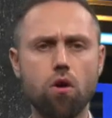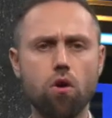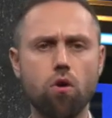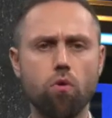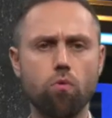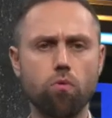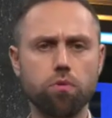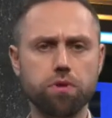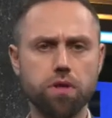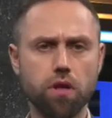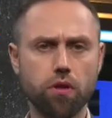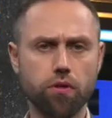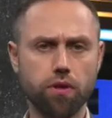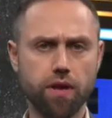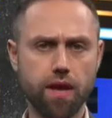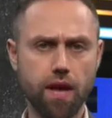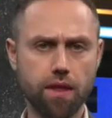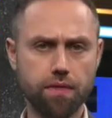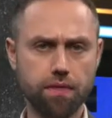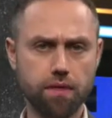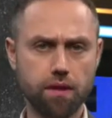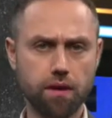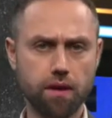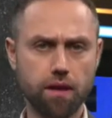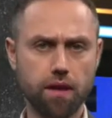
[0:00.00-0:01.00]
Without
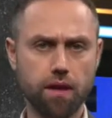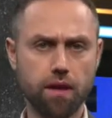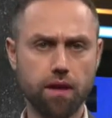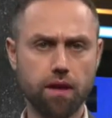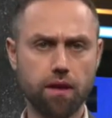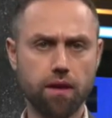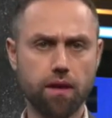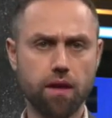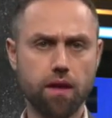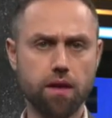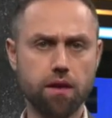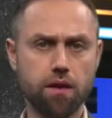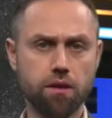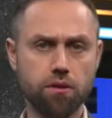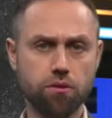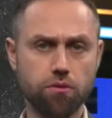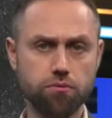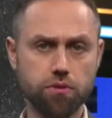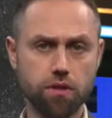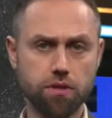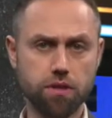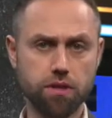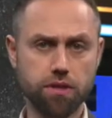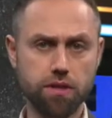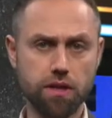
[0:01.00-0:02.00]
getting into
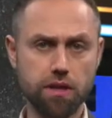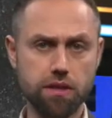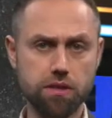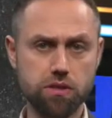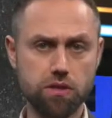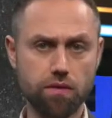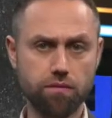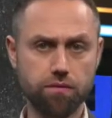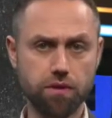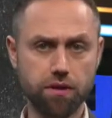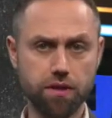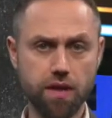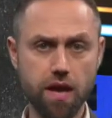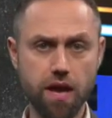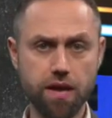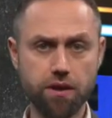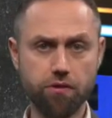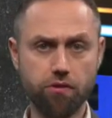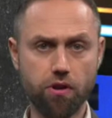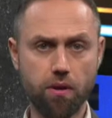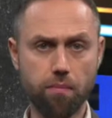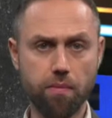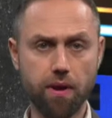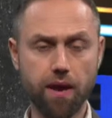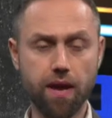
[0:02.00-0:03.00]
the details of the
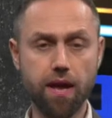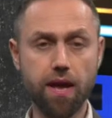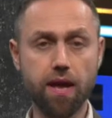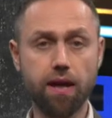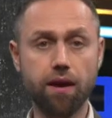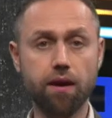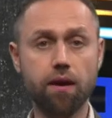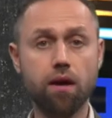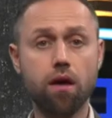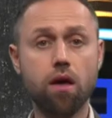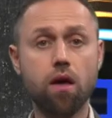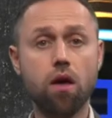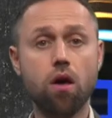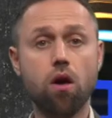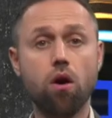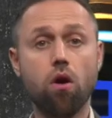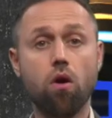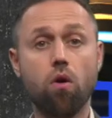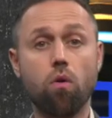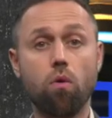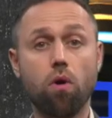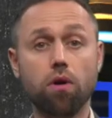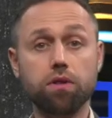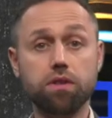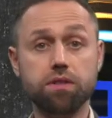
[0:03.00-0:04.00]
diagram again,
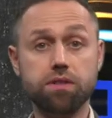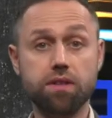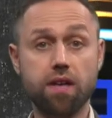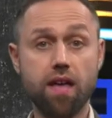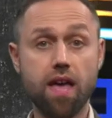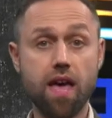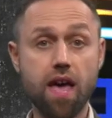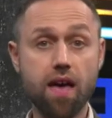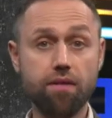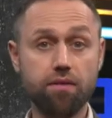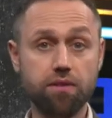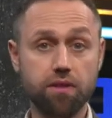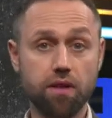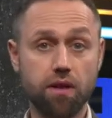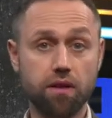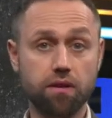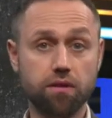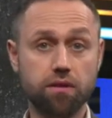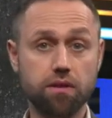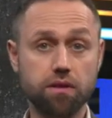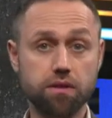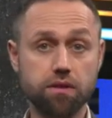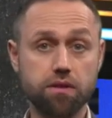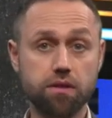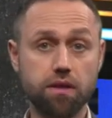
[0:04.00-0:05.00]
what is
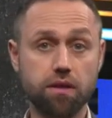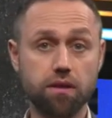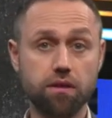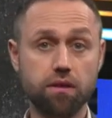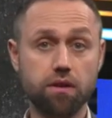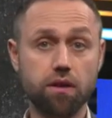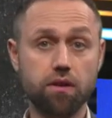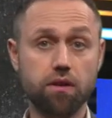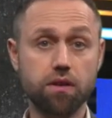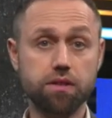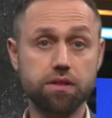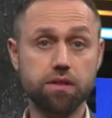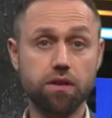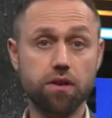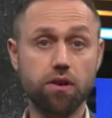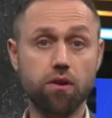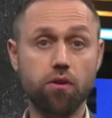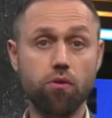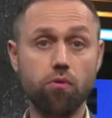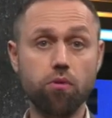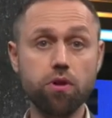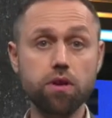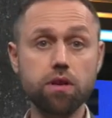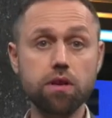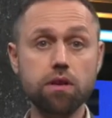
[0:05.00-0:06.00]
evident is that there is a
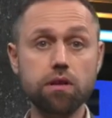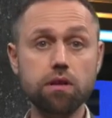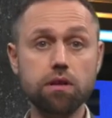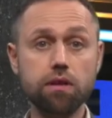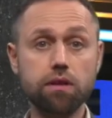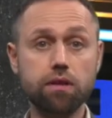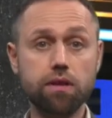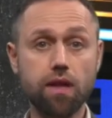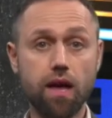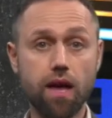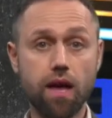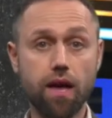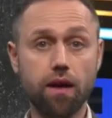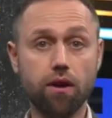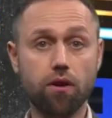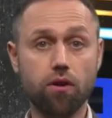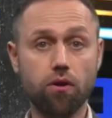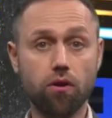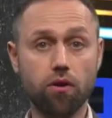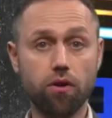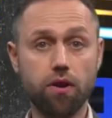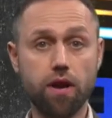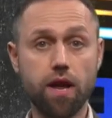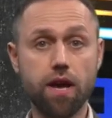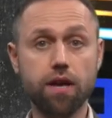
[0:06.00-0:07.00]
real-time
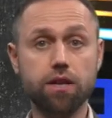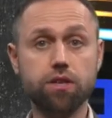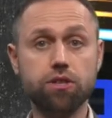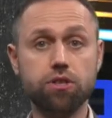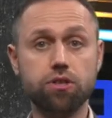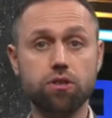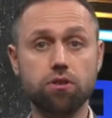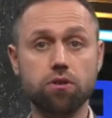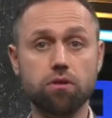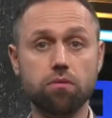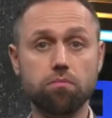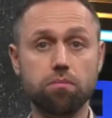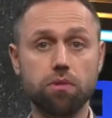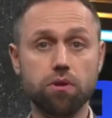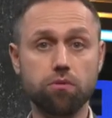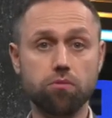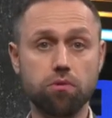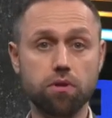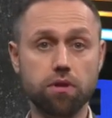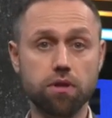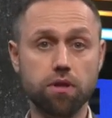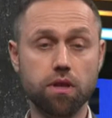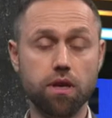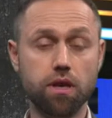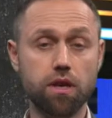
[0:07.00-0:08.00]
connection
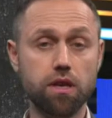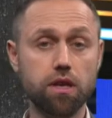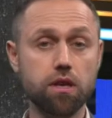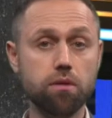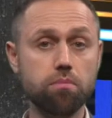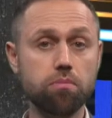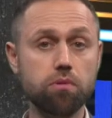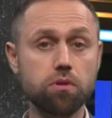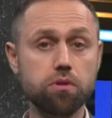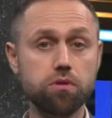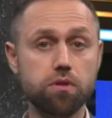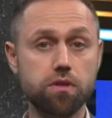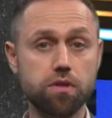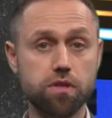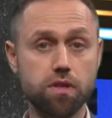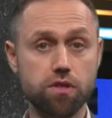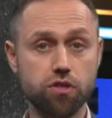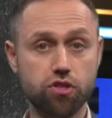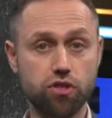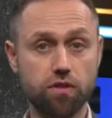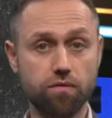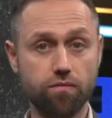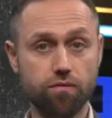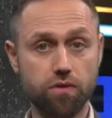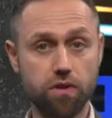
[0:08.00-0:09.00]
between the EPOS
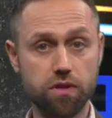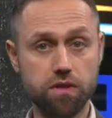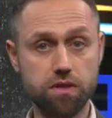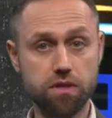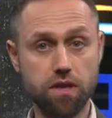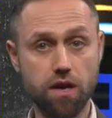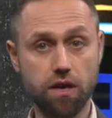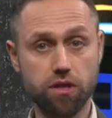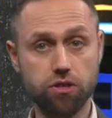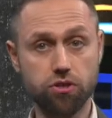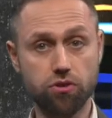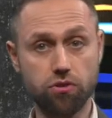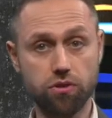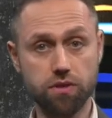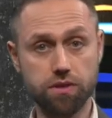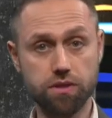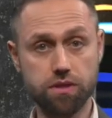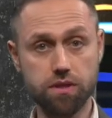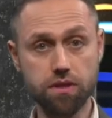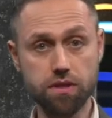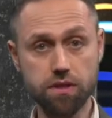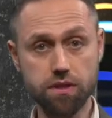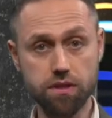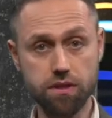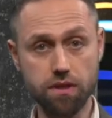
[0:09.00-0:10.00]
research infrastructure
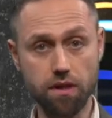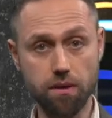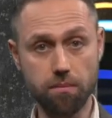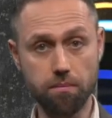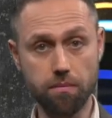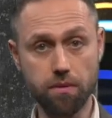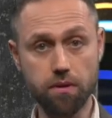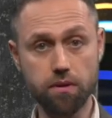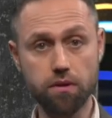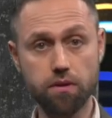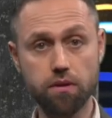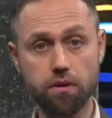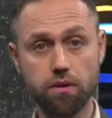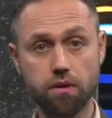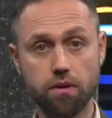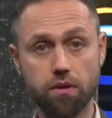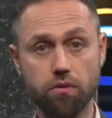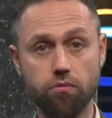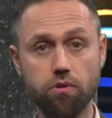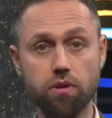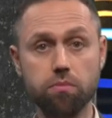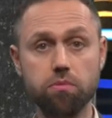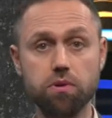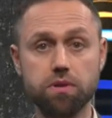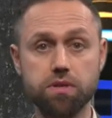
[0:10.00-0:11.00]
system,
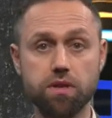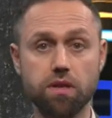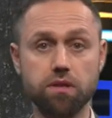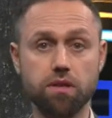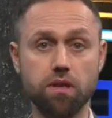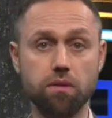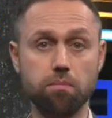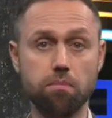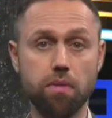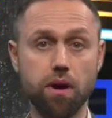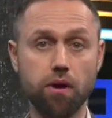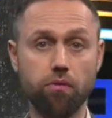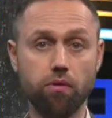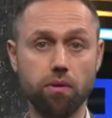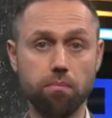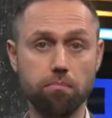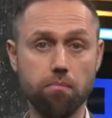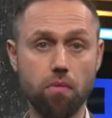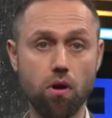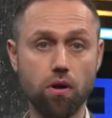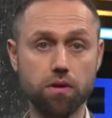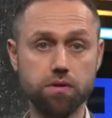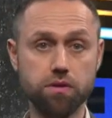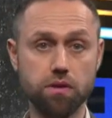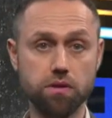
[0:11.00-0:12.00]
represented by green
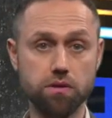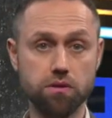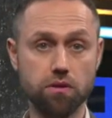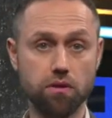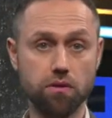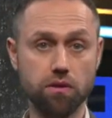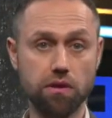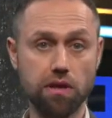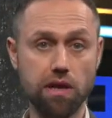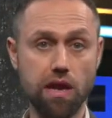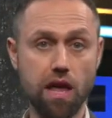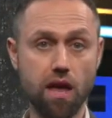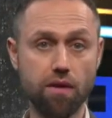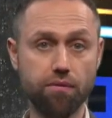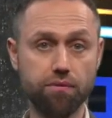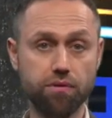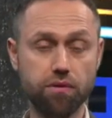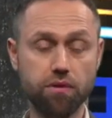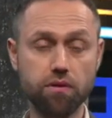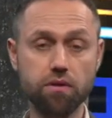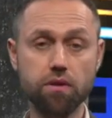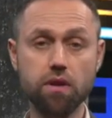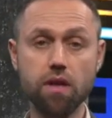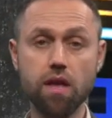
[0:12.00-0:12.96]
boxes on the left,